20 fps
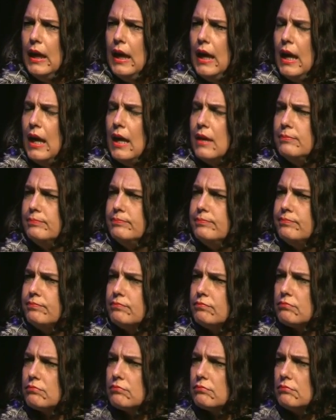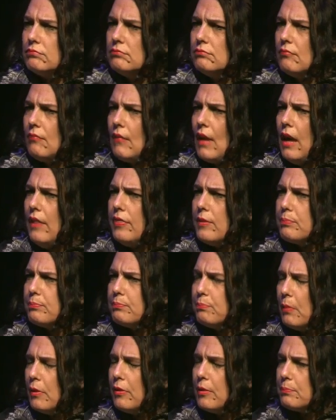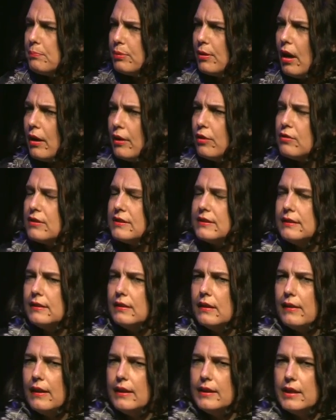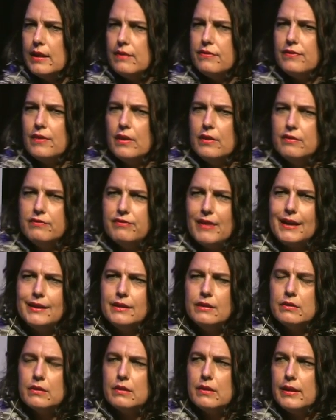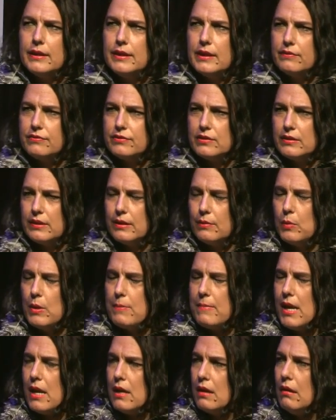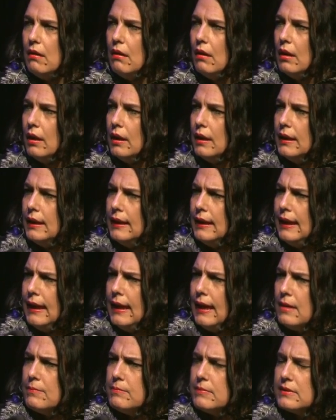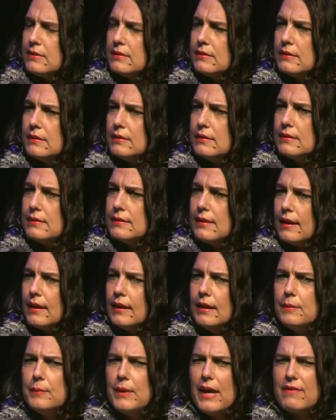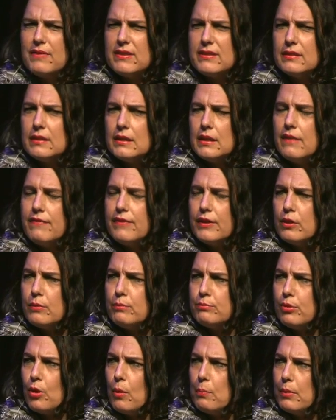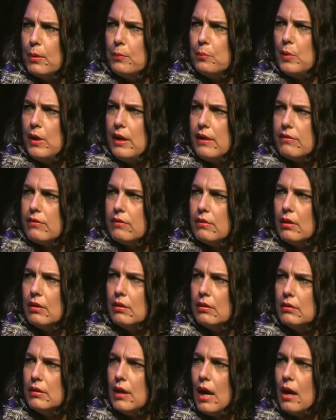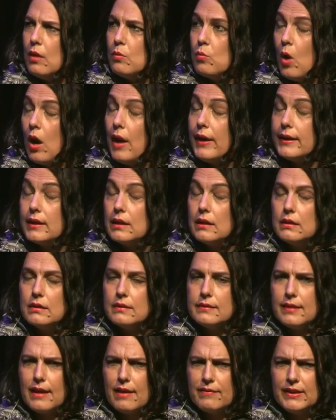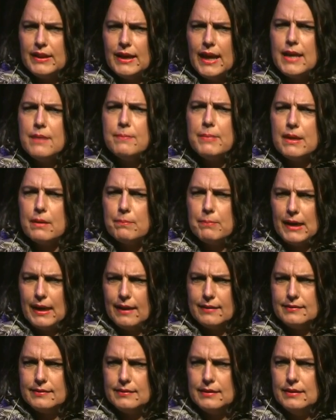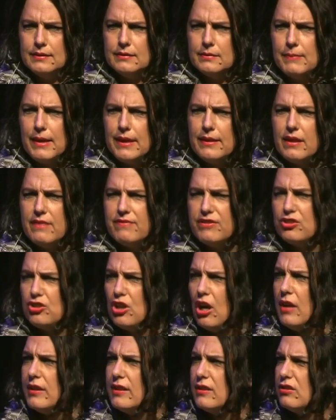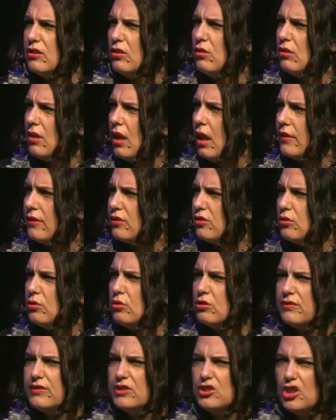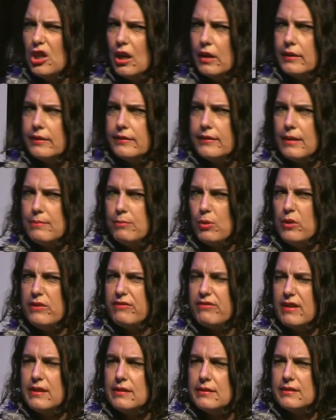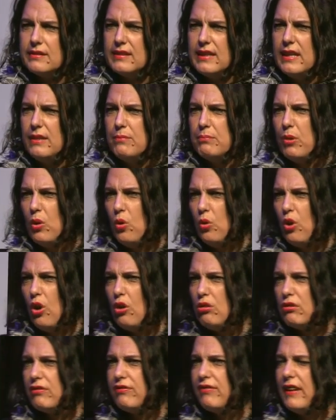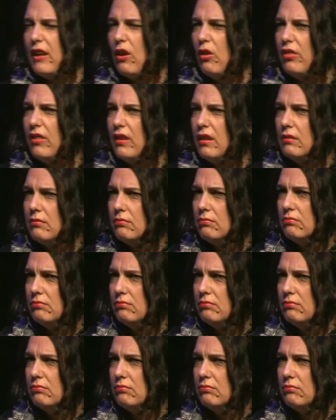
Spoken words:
And the priority that they give and the value that they give to their women. Secondly, we have a significant problem with young white girls having labiaplasty to make their vaginas look like the sort of vaginas their boyfriends see in pornography on the